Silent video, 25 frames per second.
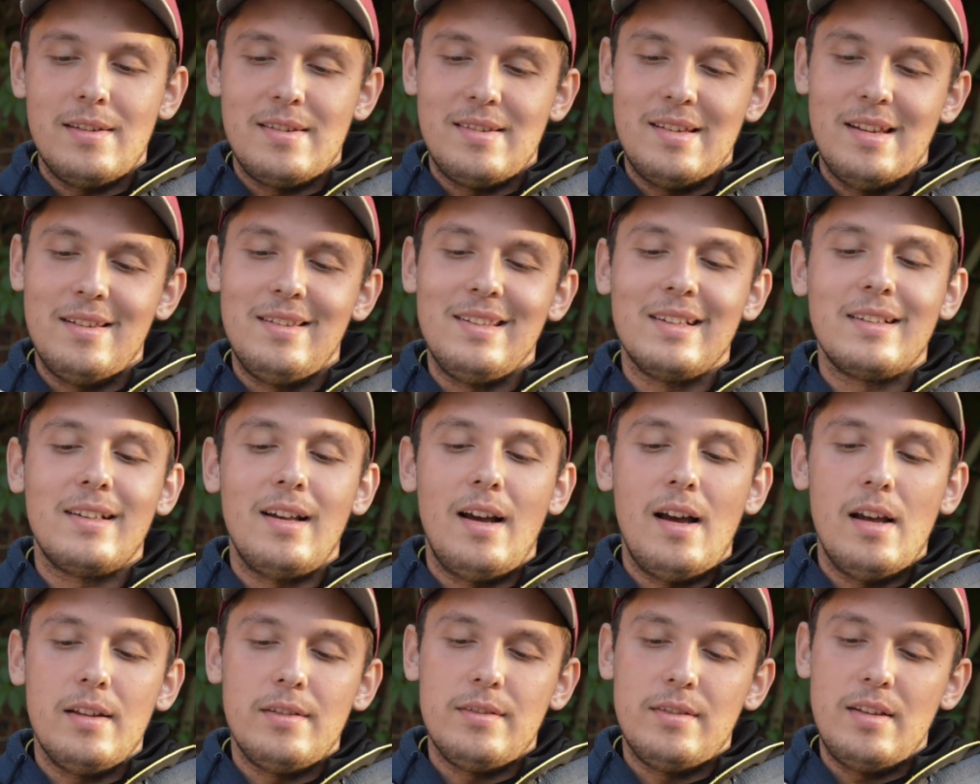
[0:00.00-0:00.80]
said the
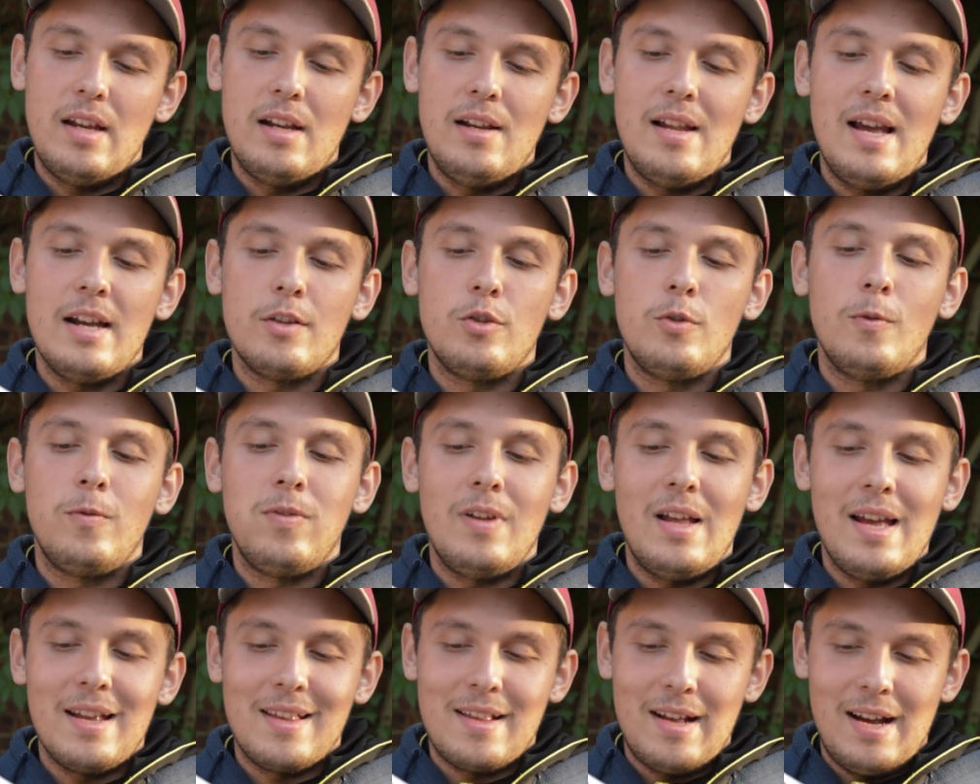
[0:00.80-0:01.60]
cat. "They like to
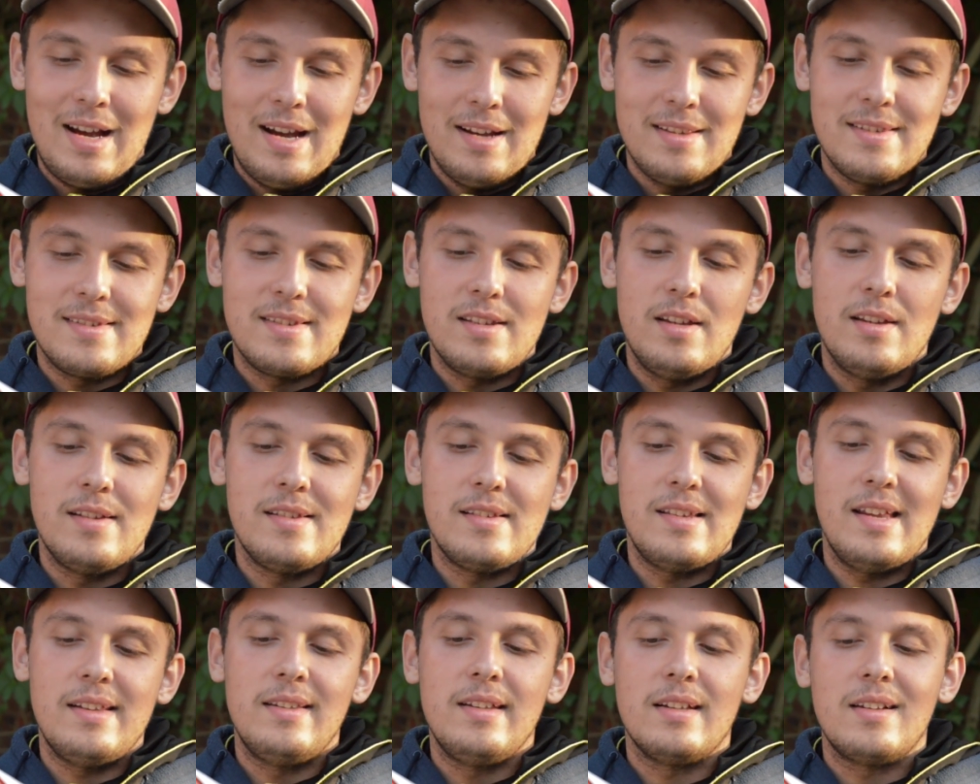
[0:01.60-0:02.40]
fly kites,"
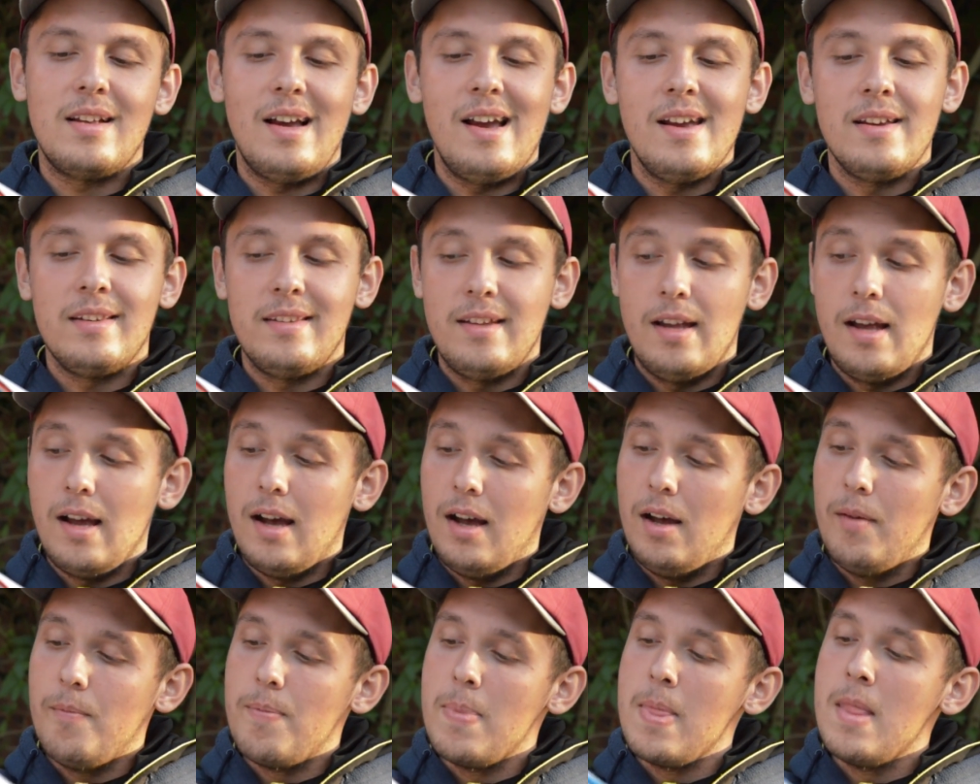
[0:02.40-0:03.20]
said the cat in the
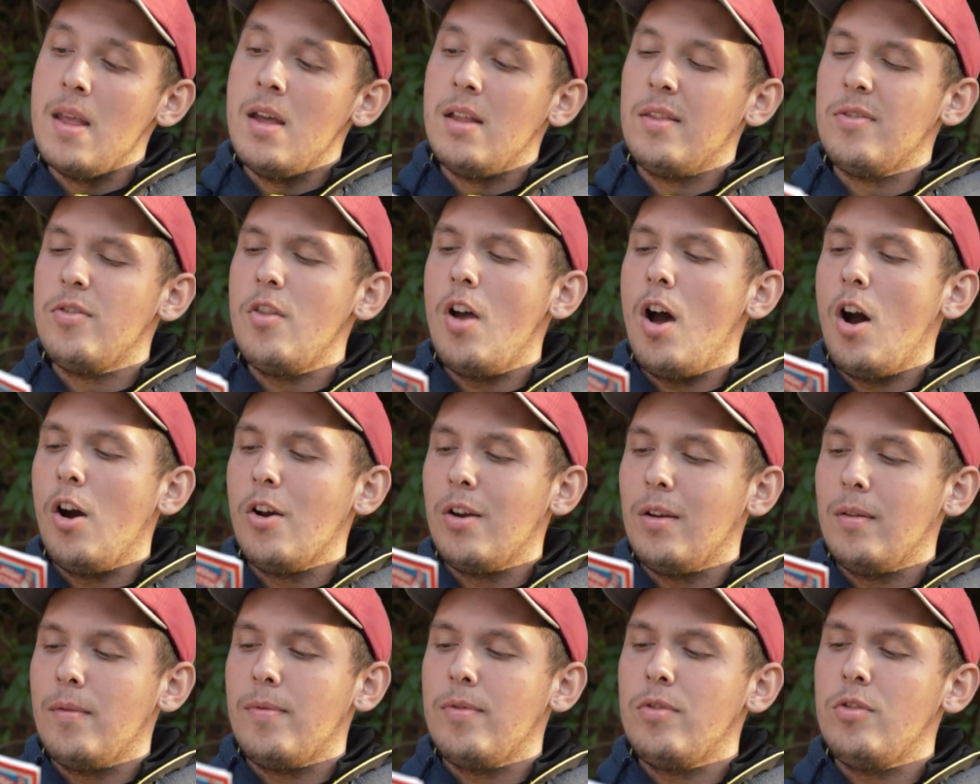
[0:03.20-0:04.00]
hat.
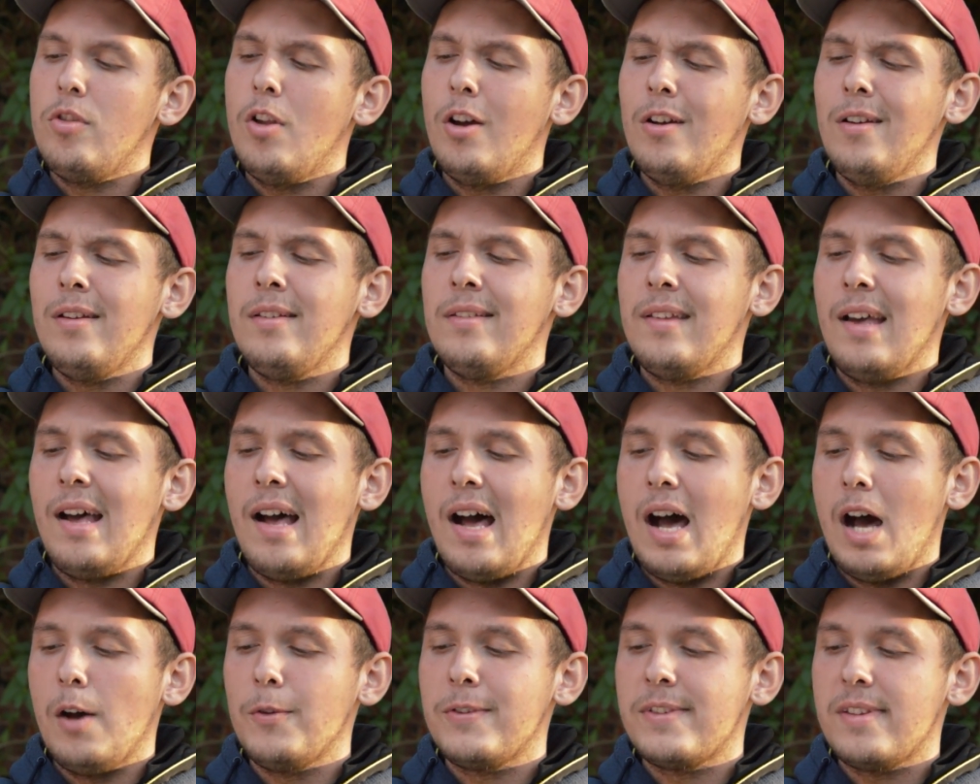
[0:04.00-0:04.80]
"No, not in the
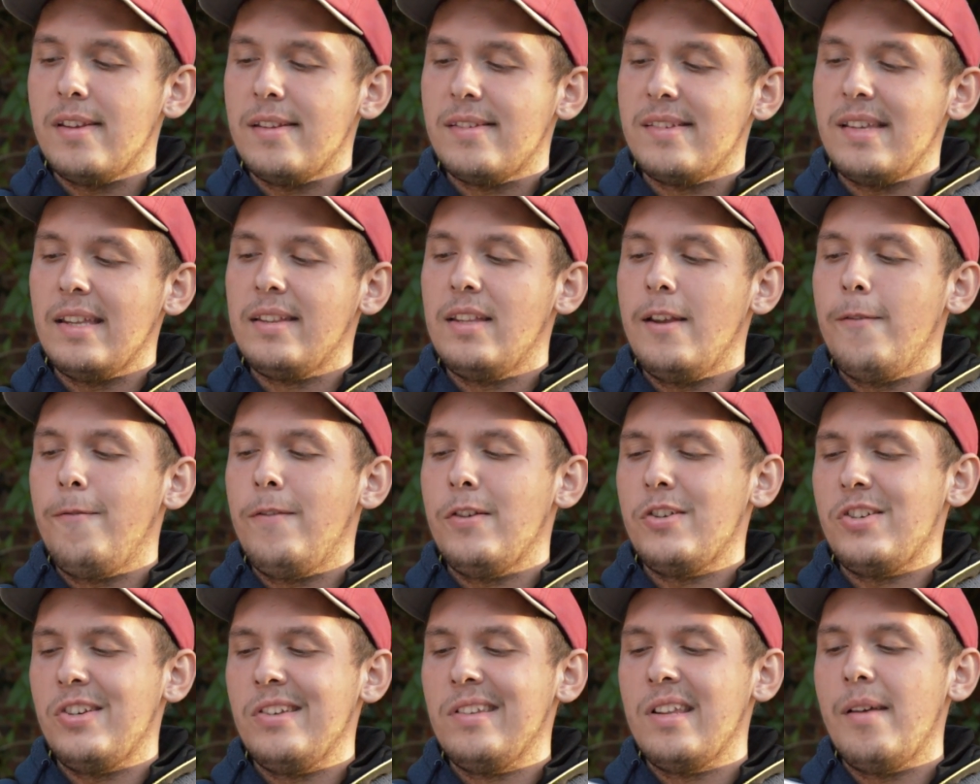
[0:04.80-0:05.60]
house," said the
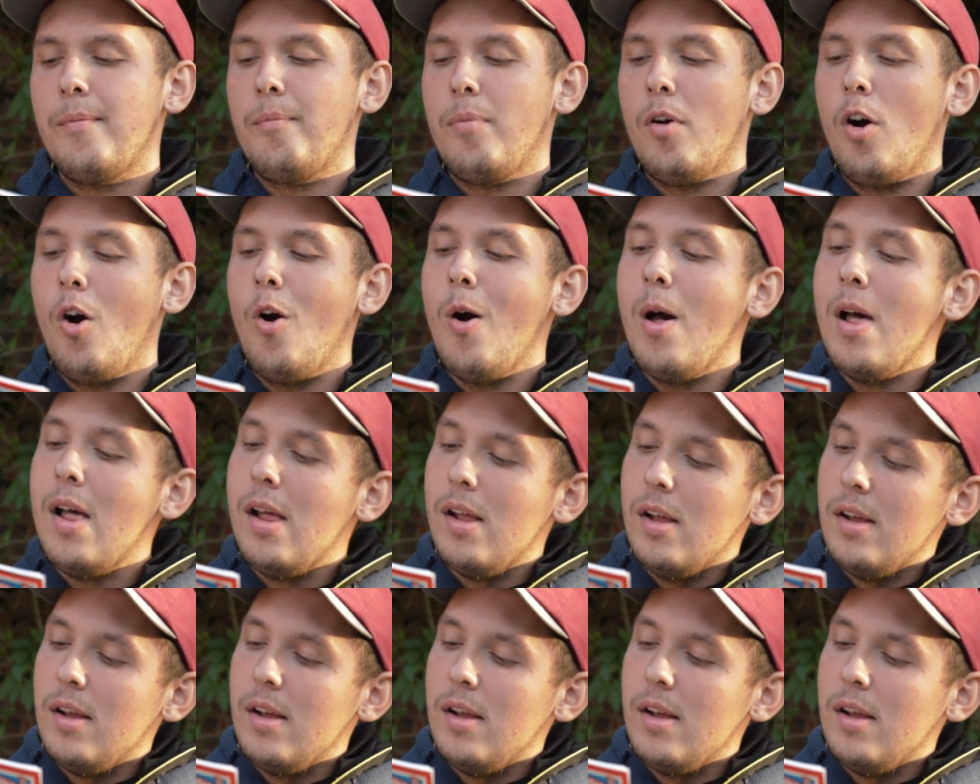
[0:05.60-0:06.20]
fish in the pot.